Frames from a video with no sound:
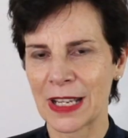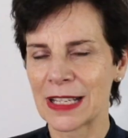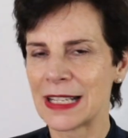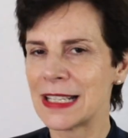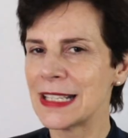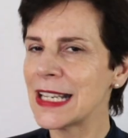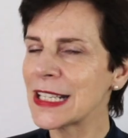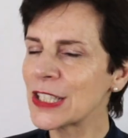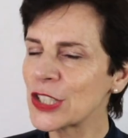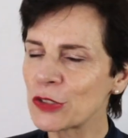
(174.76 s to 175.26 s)

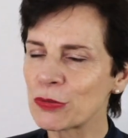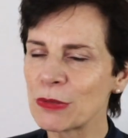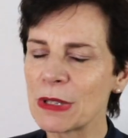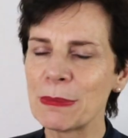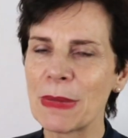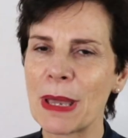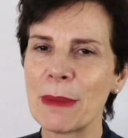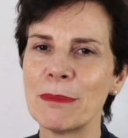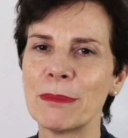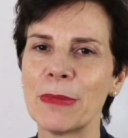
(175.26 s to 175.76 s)
Let's
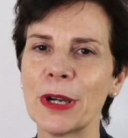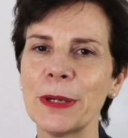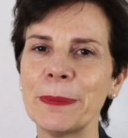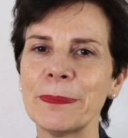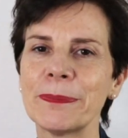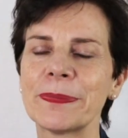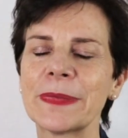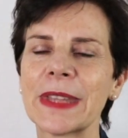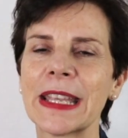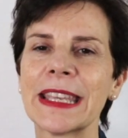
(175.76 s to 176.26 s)

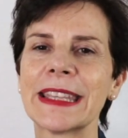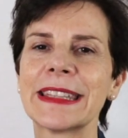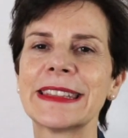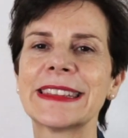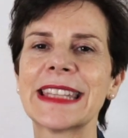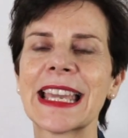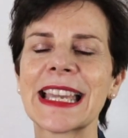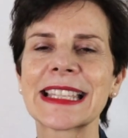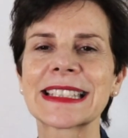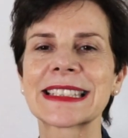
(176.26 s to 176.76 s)
remember
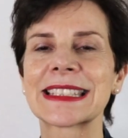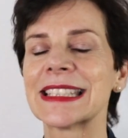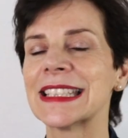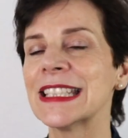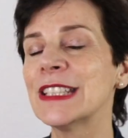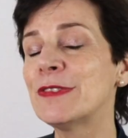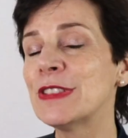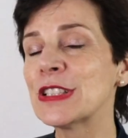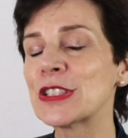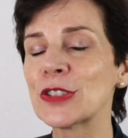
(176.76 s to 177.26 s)
that
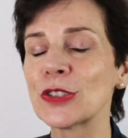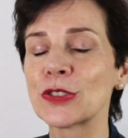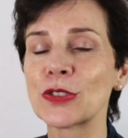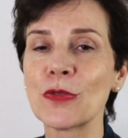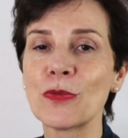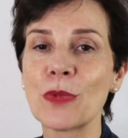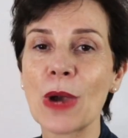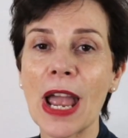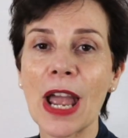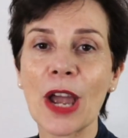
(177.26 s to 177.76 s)
if it's not
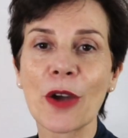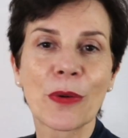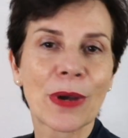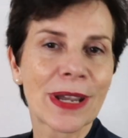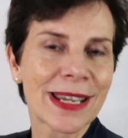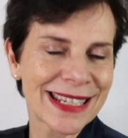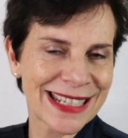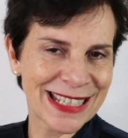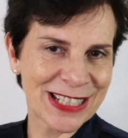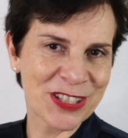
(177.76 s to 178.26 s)
a wow,
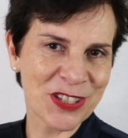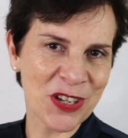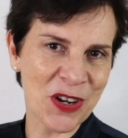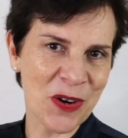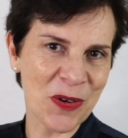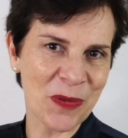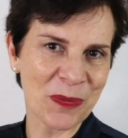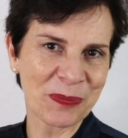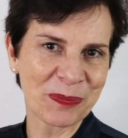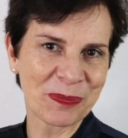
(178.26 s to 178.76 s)
it's a
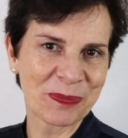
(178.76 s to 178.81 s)
no.